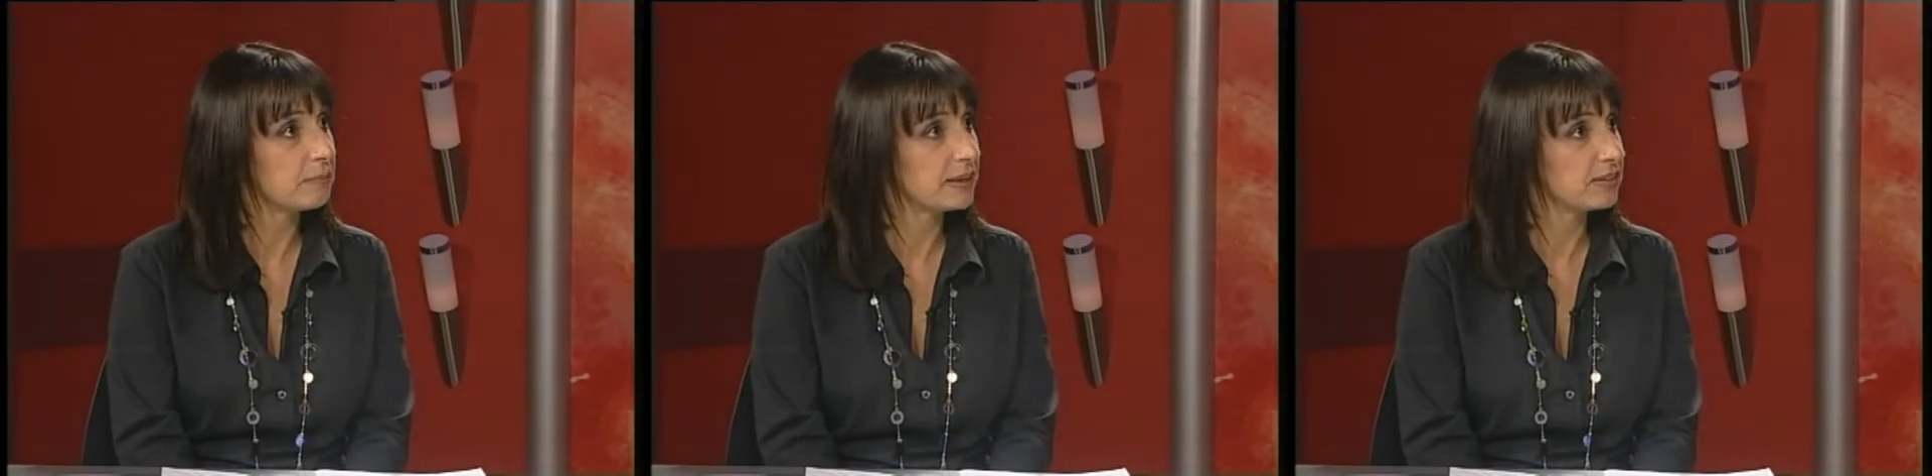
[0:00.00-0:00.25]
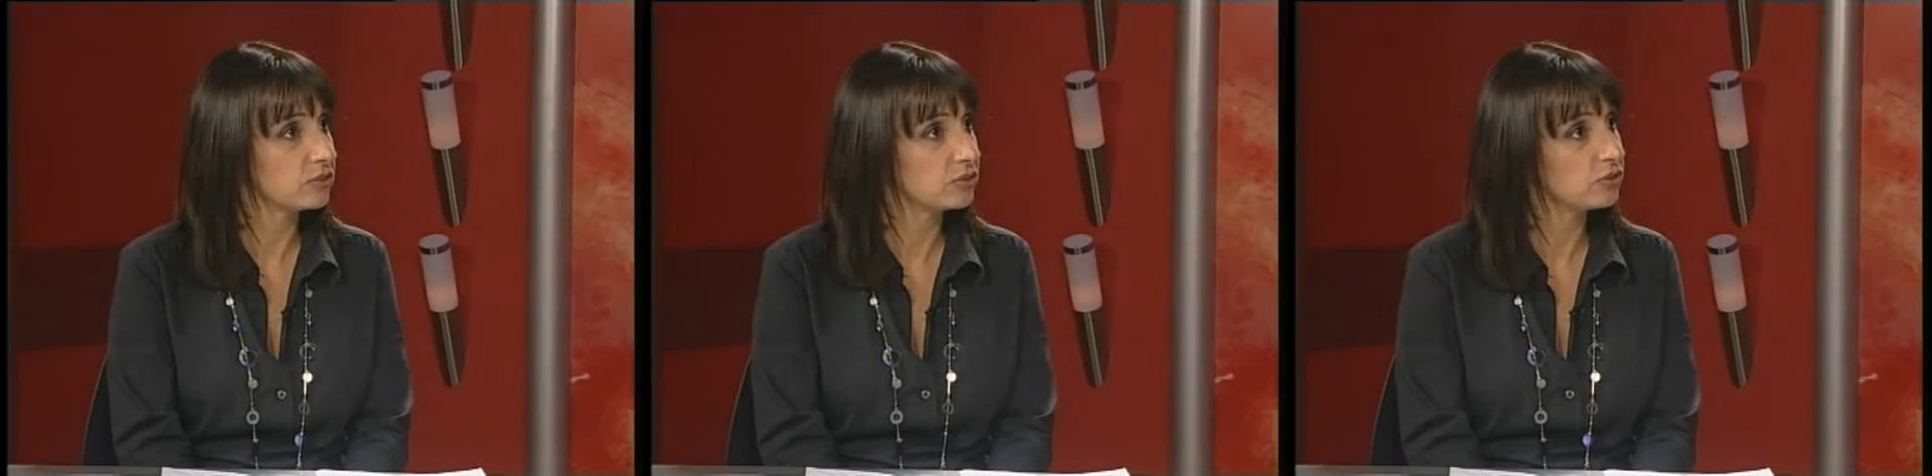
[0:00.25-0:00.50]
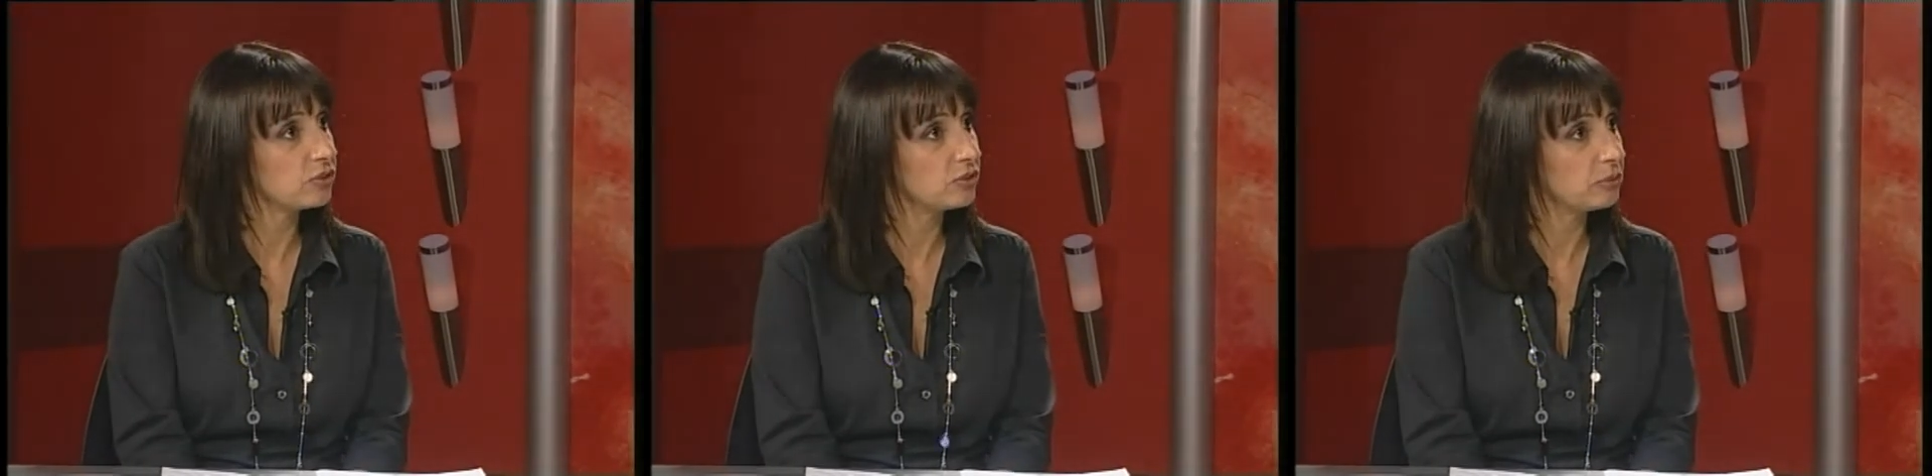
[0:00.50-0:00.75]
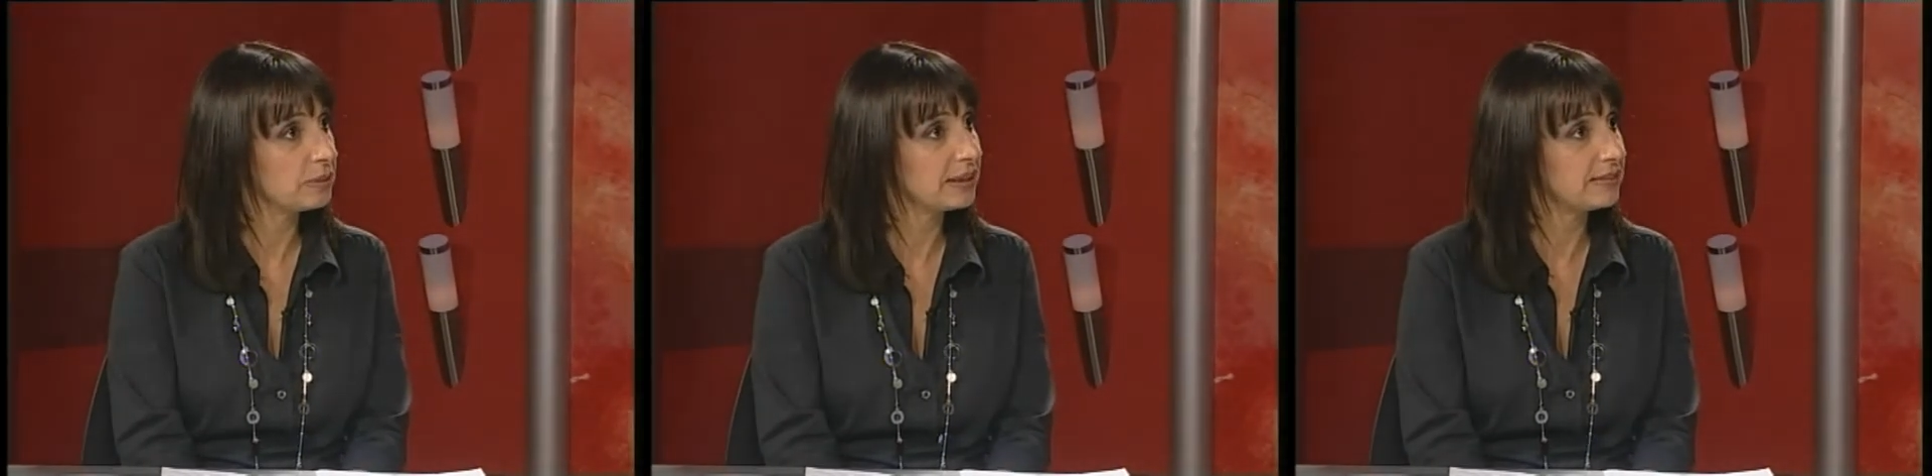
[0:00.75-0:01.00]
based on
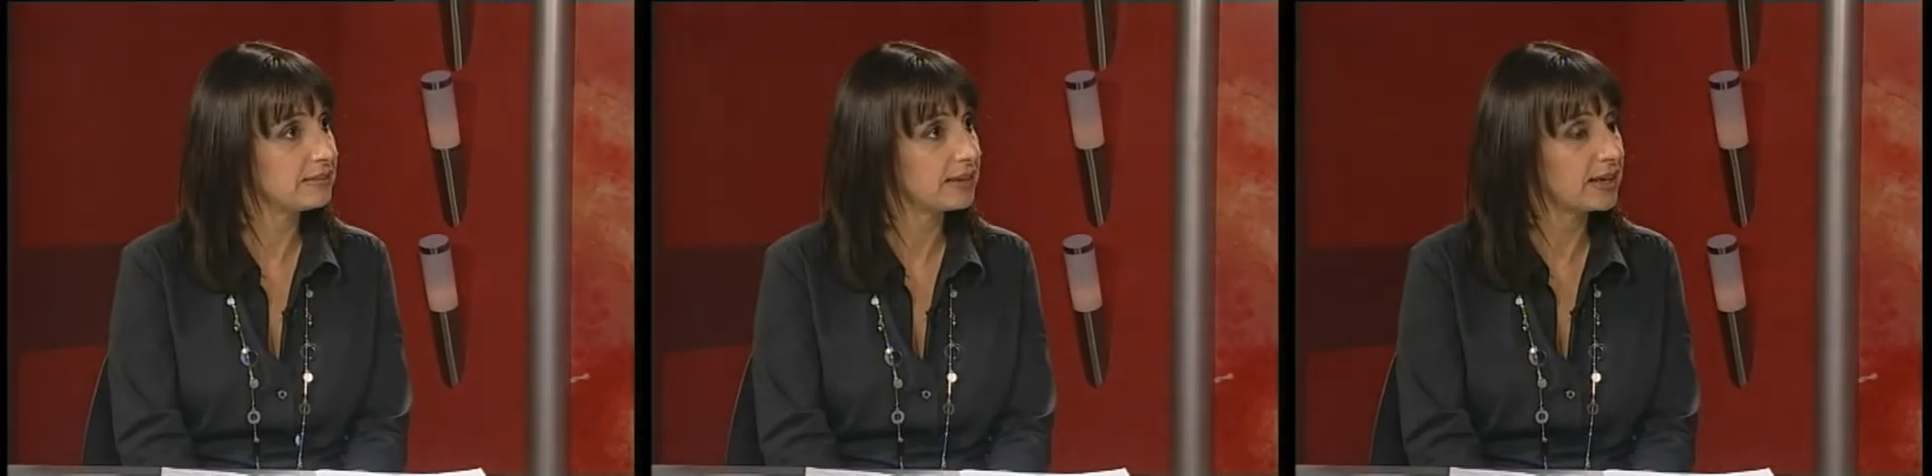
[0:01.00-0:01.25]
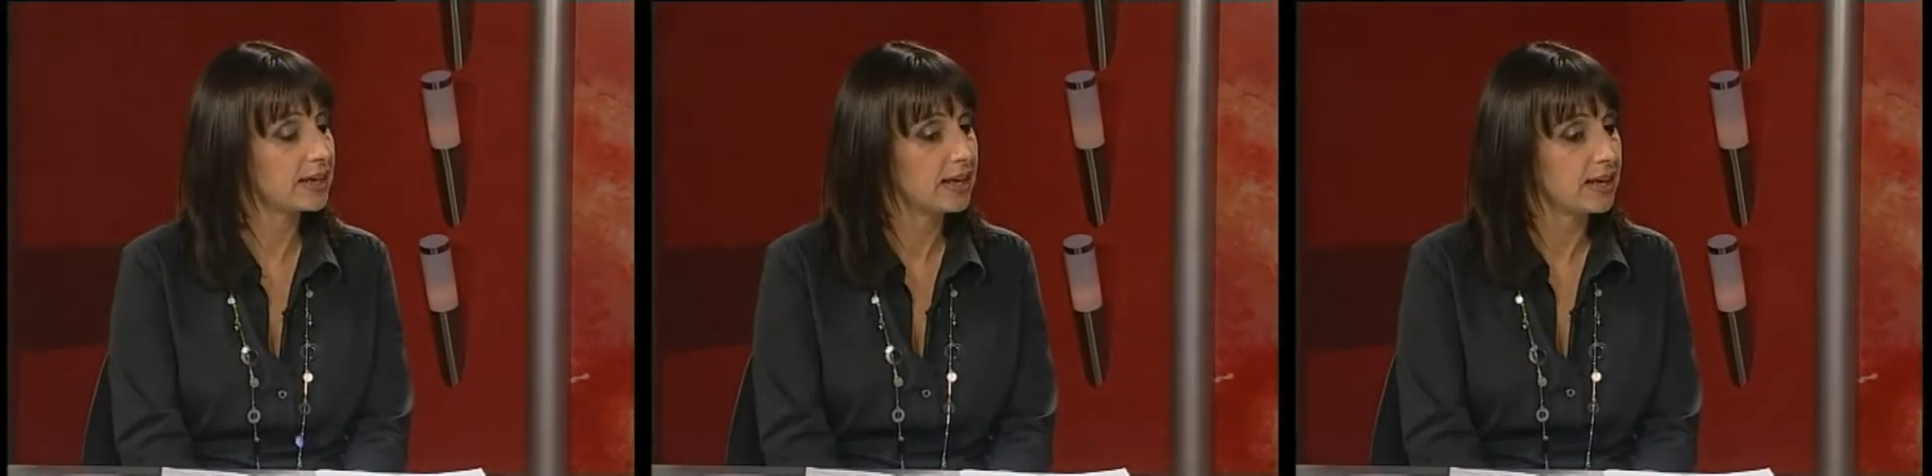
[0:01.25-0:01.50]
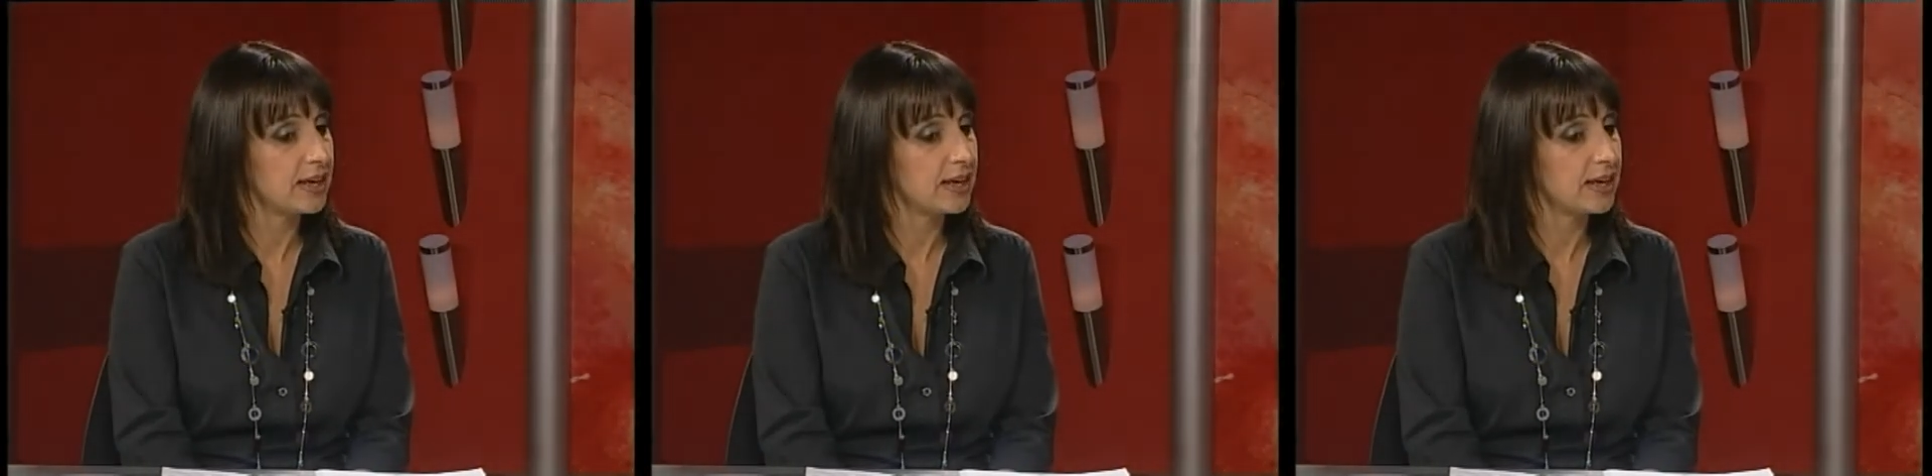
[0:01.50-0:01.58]
suitability